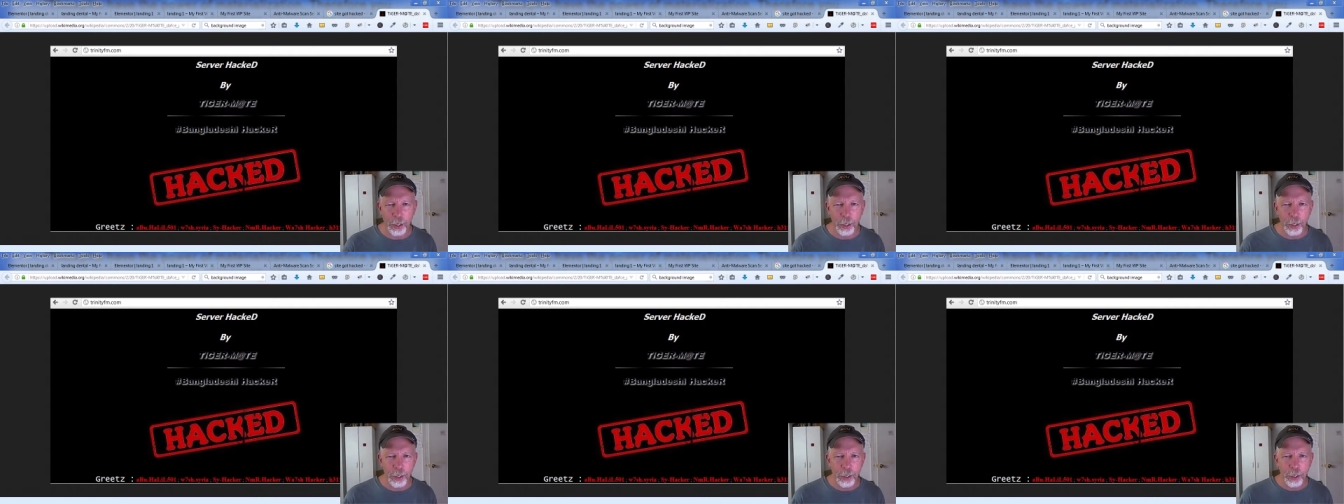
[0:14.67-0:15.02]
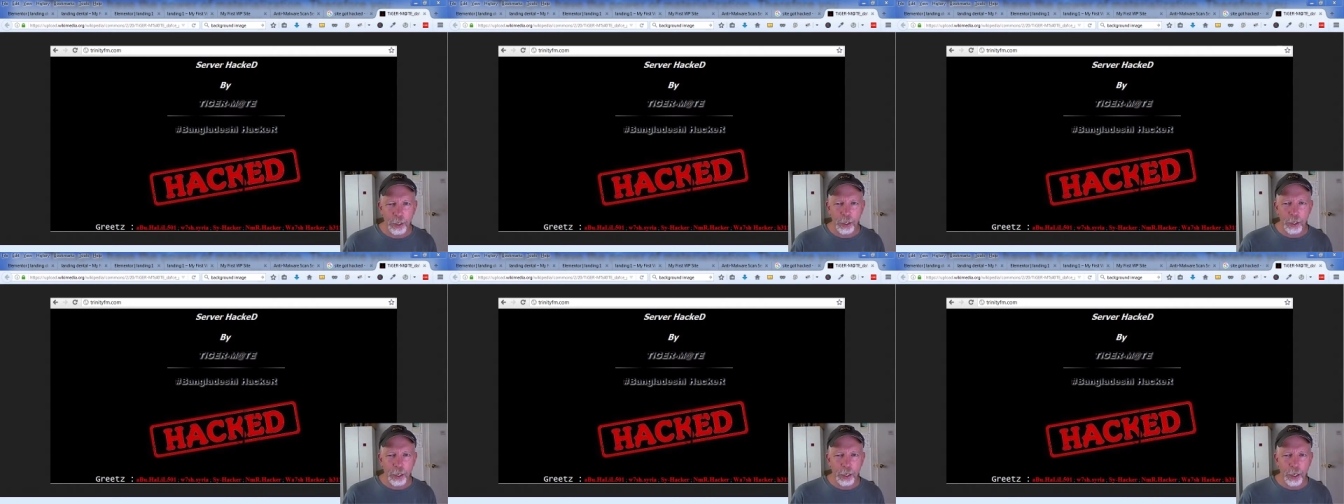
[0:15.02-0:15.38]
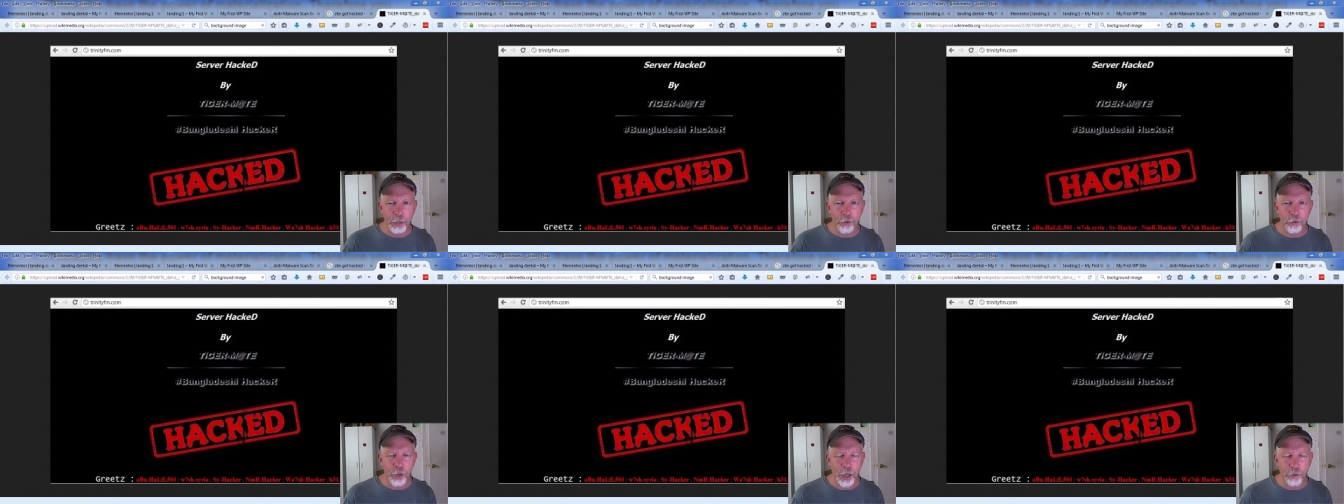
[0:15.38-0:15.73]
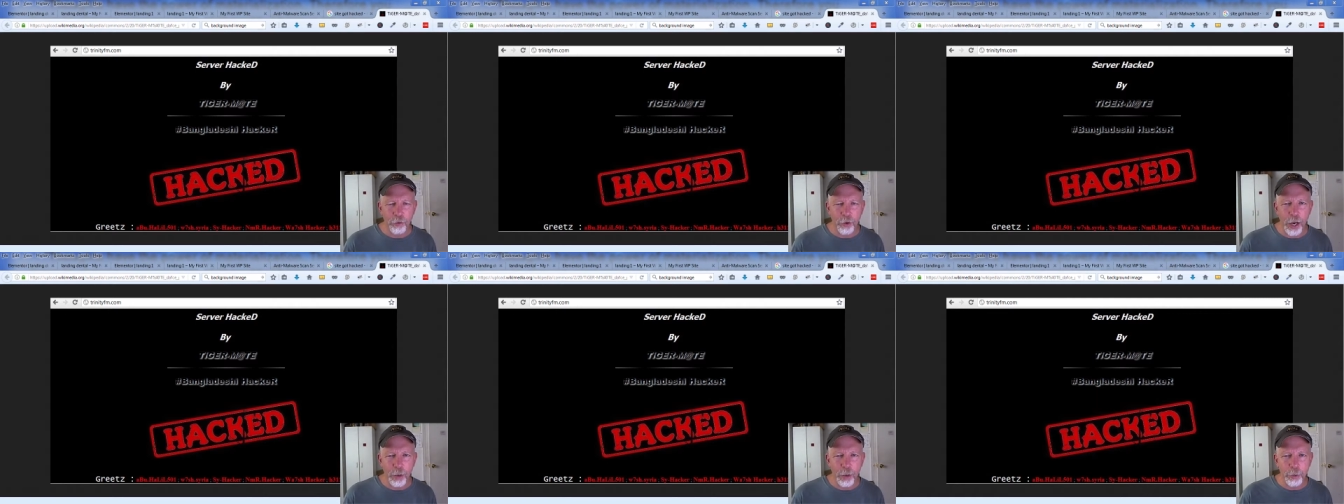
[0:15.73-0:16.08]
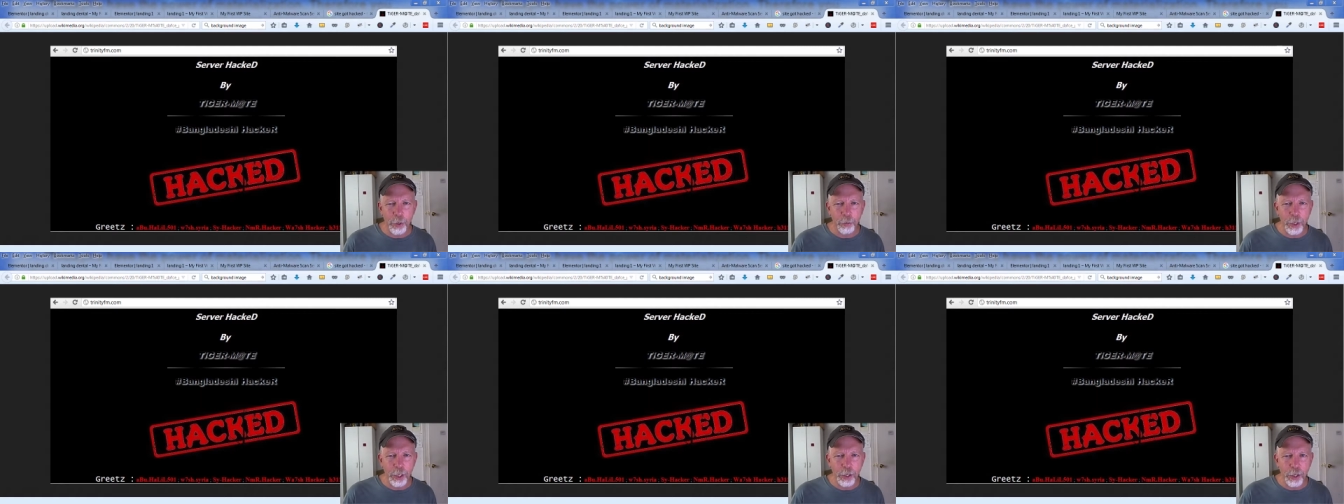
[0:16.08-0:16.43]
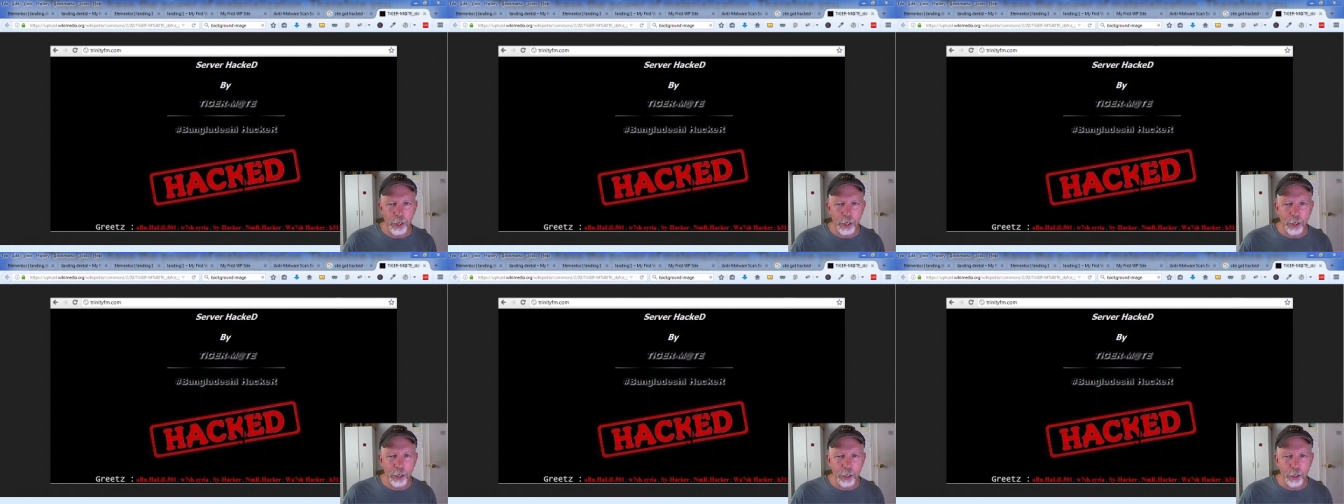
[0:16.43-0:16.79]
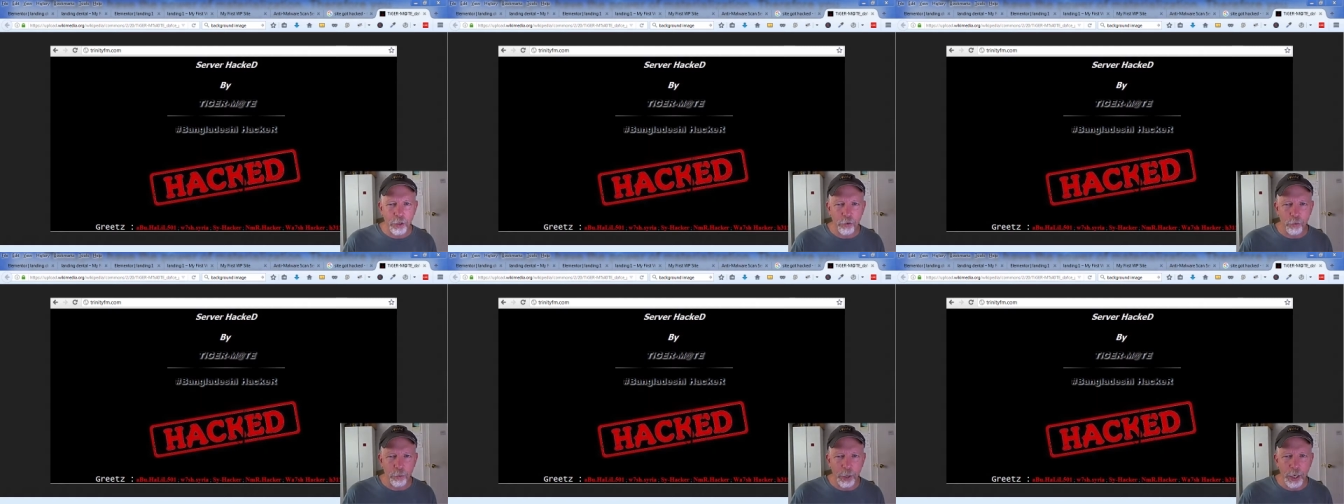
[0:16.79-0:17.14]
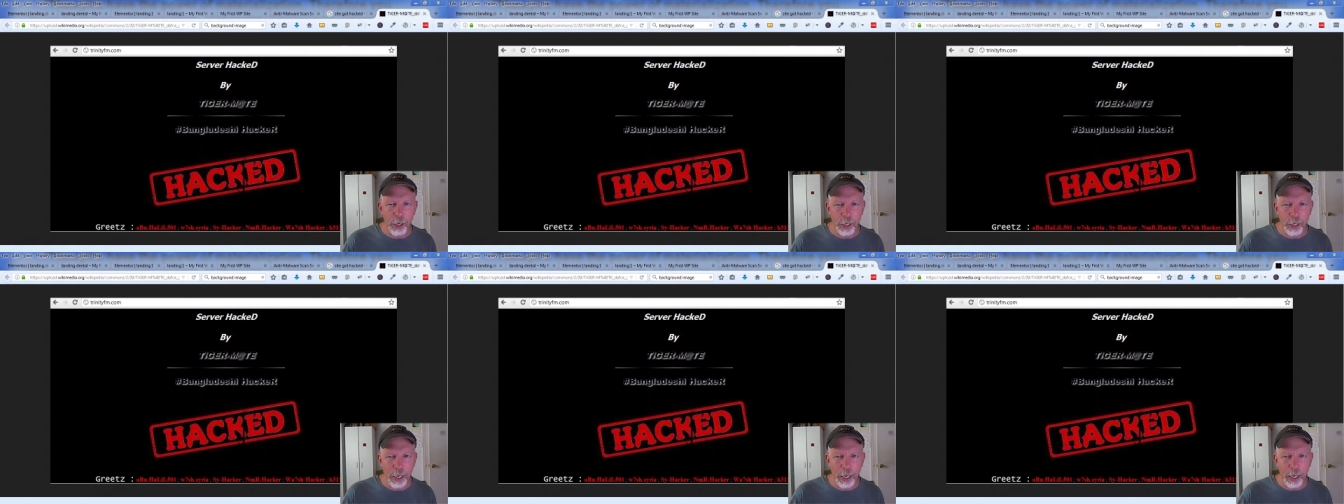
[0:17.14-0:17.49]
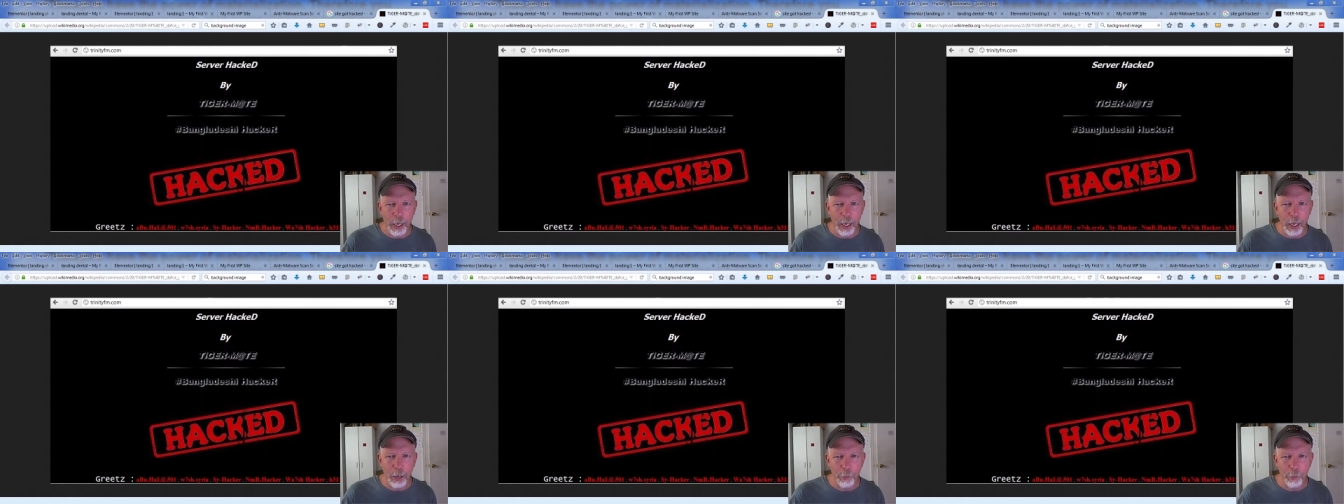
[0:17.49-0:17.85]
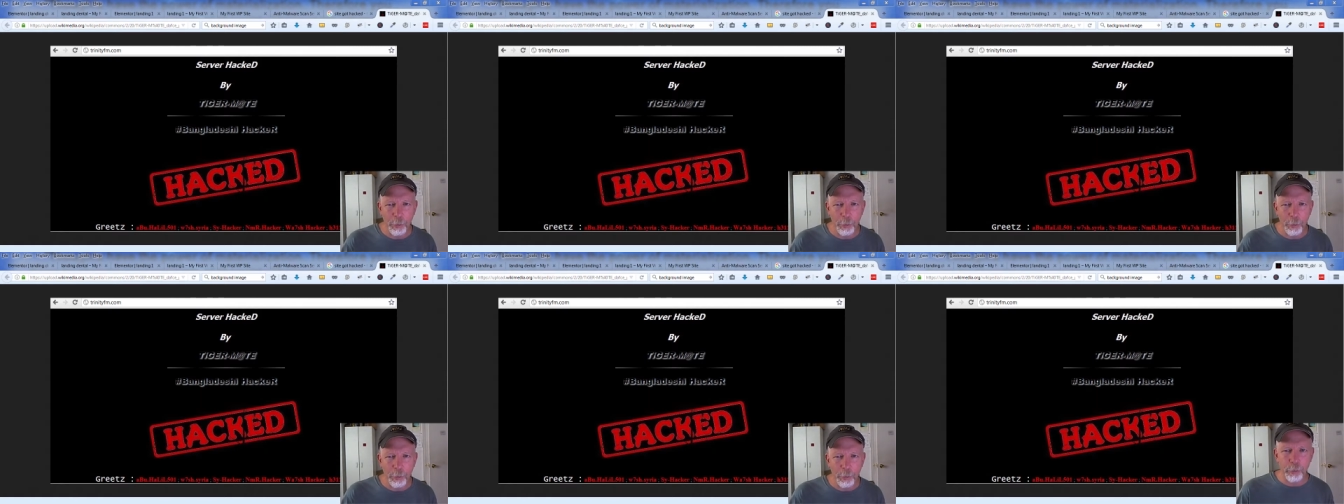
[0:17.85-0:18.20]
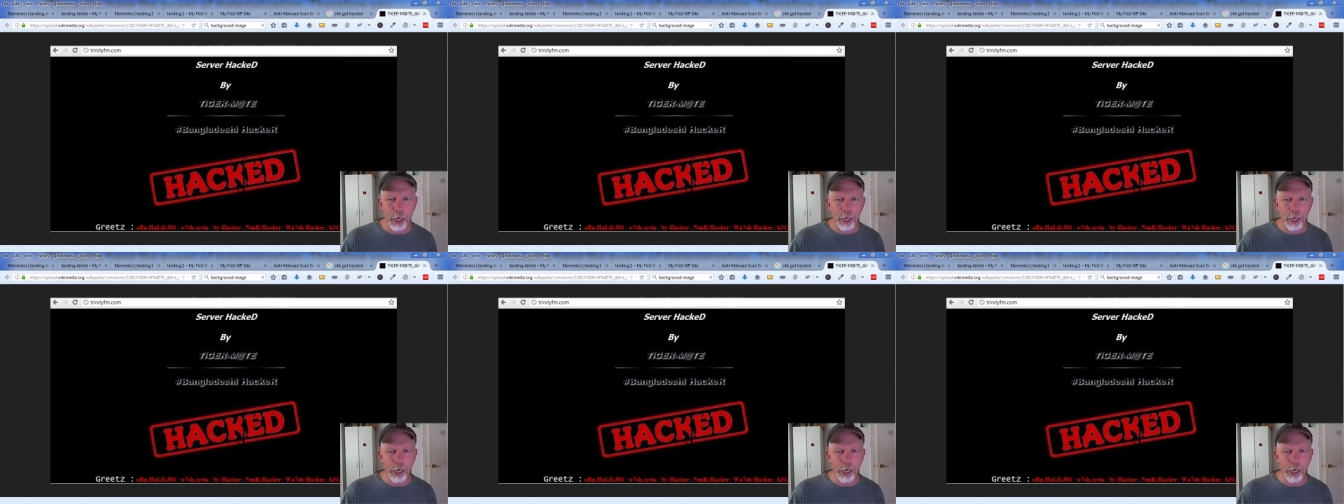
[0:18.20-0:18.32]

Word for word: And it's never happened to me, thank goodness, but it can happen.